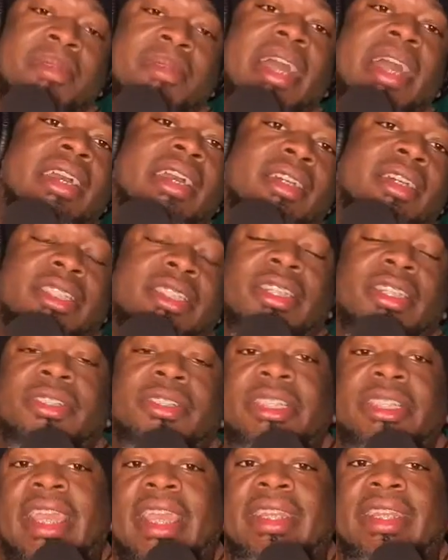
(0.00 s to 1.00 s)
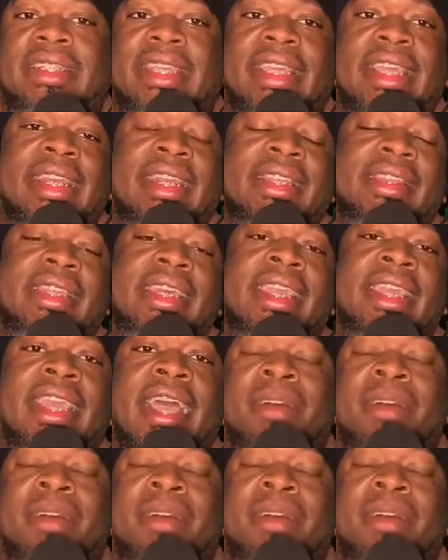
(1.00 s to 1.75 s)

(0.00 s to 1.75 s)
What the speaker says: not going to associate it to anything.